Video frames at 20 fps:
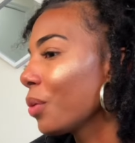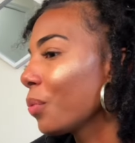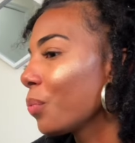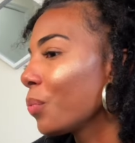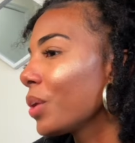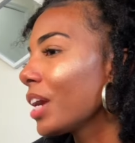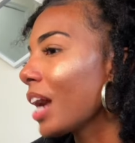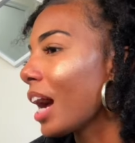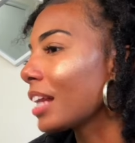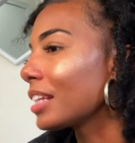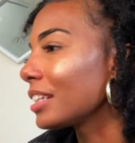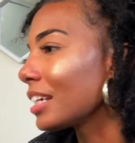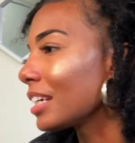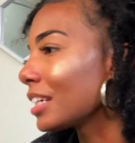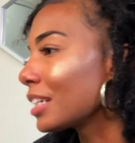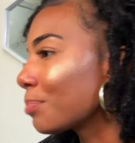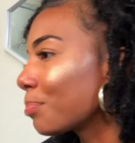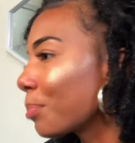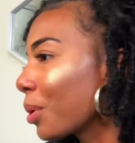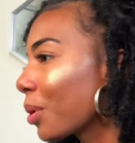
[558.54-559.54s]
we got to
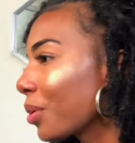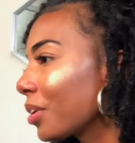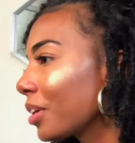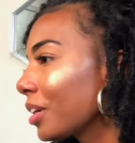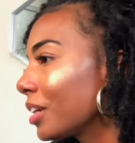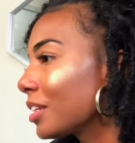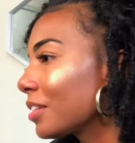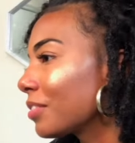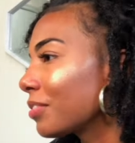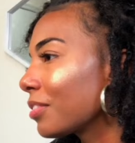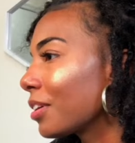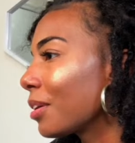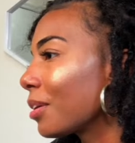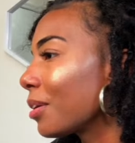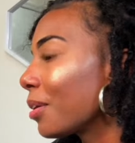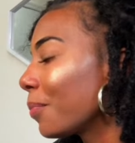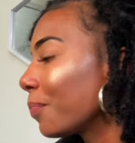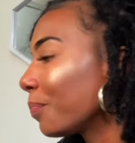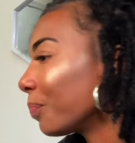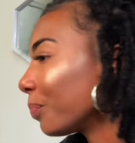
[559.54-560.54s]
experience,
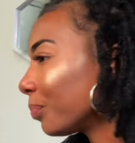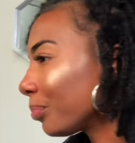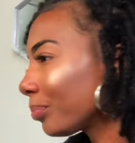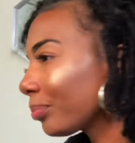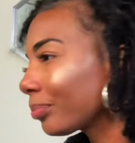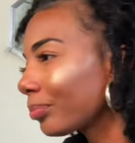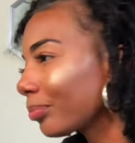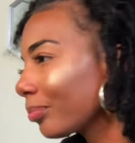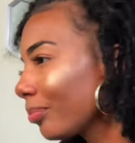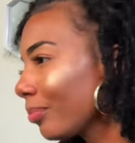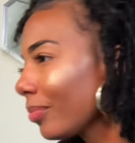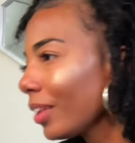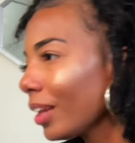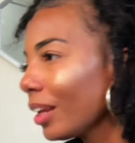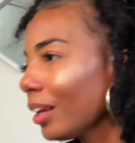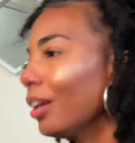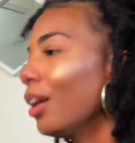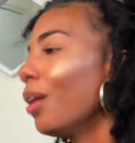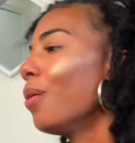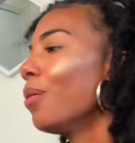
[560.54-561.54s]
from
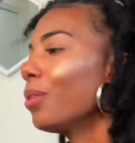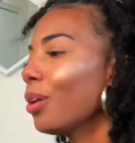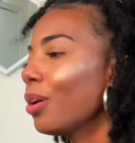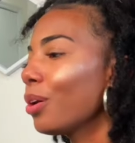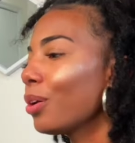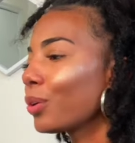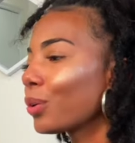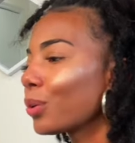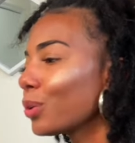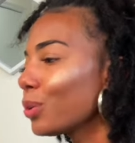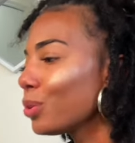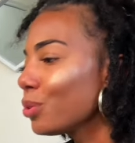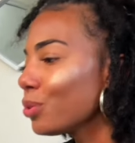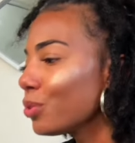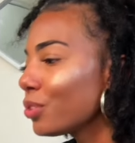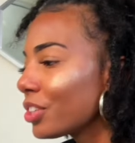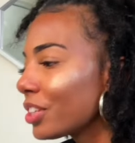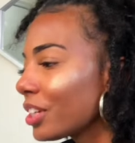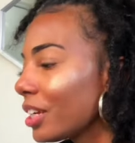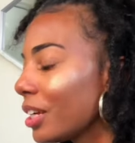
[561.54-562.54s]
going on
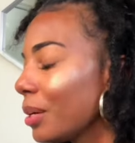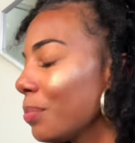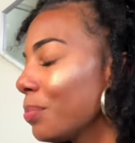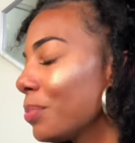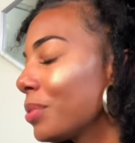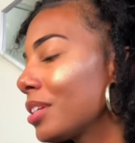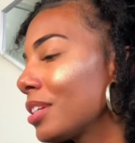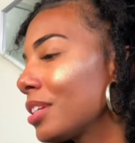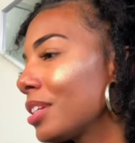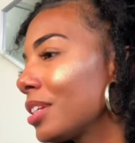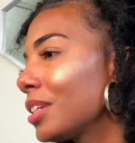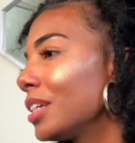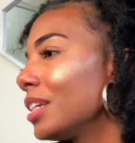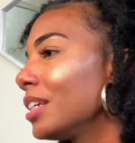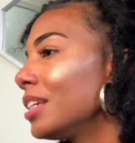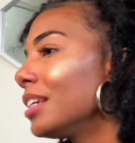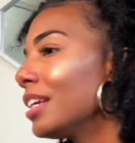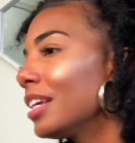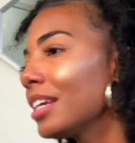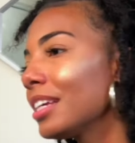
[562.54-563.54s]
cruise ships to
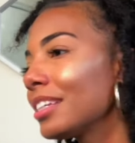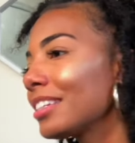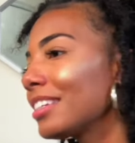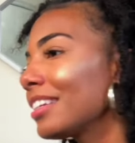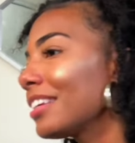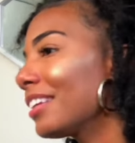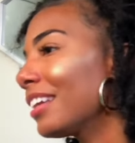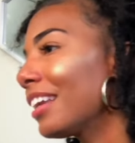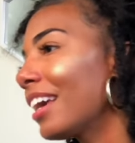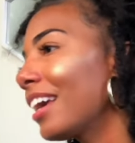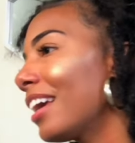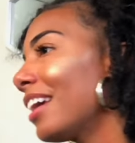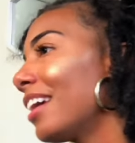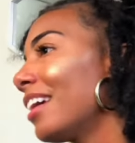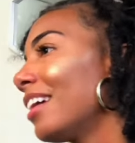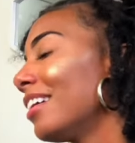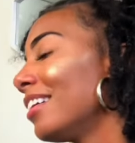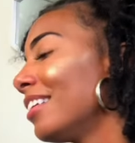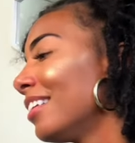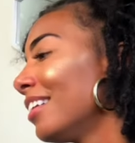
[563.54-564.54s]

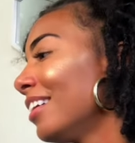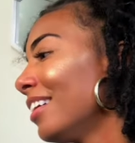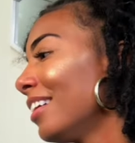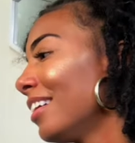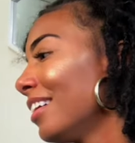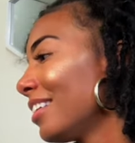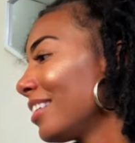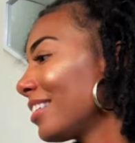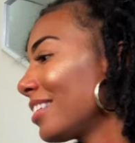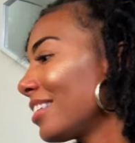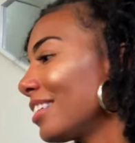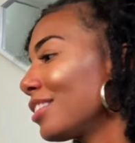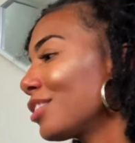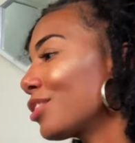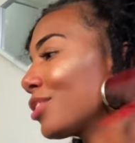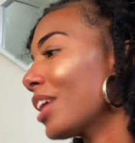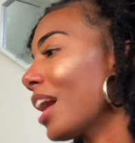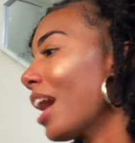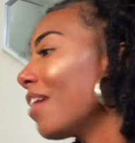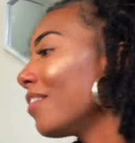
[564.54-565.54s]
Disneyland to
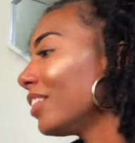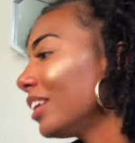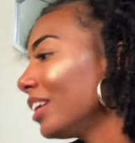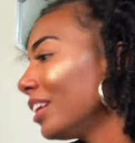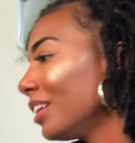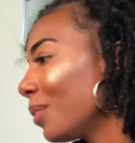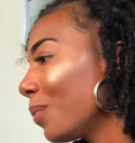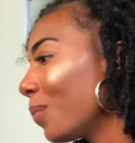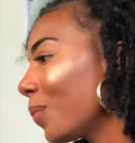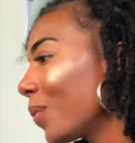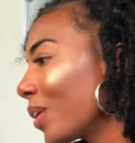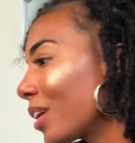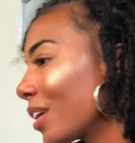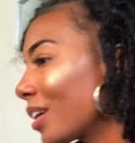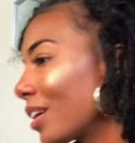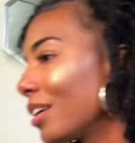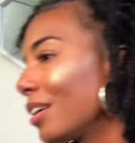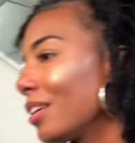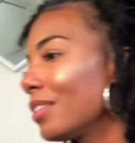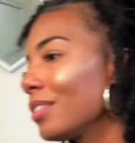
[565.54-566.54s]
traveling the
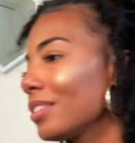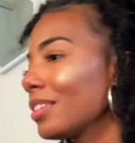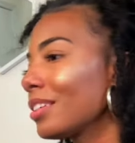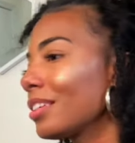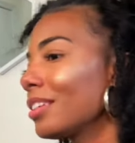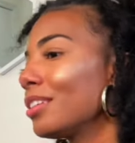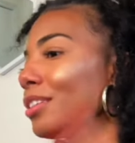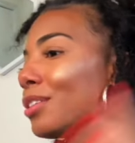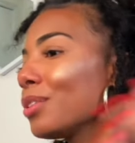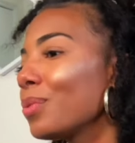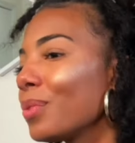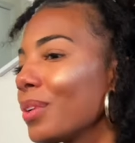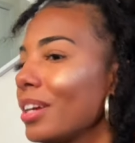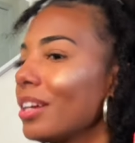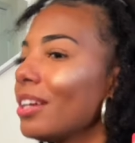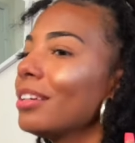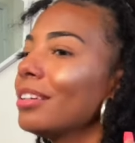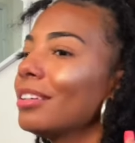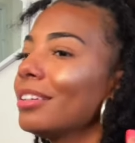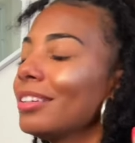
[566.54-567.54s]
world to
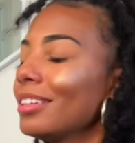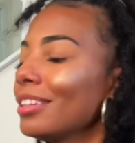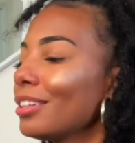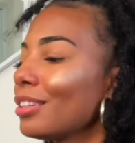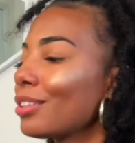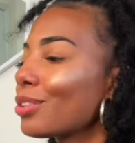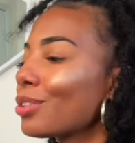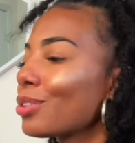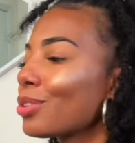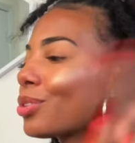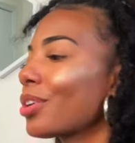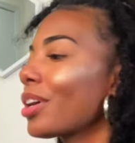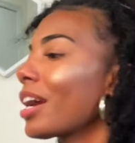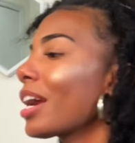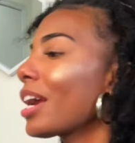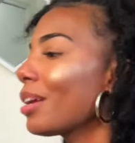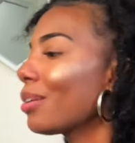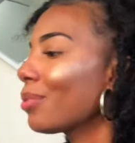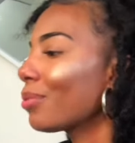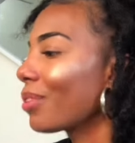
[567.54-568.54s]
doing
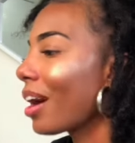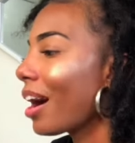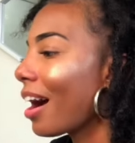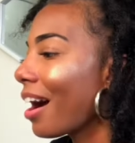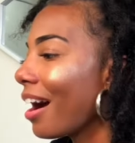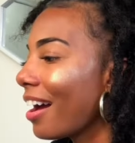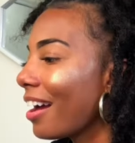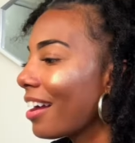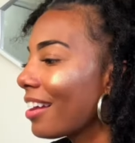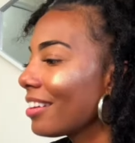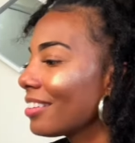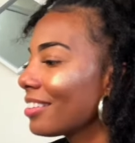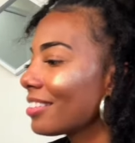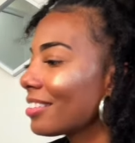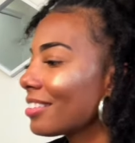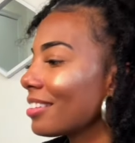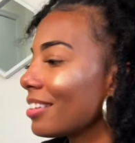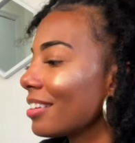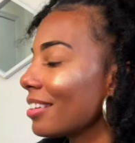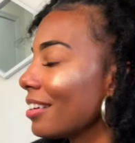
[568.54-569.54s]
train
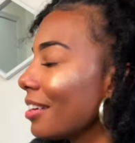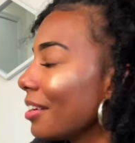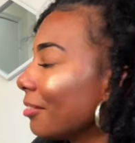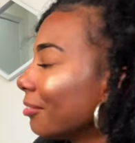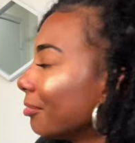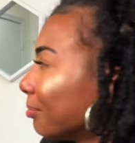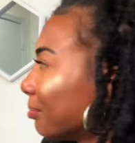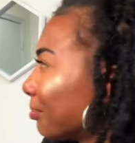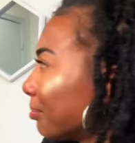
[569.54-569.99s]
rides to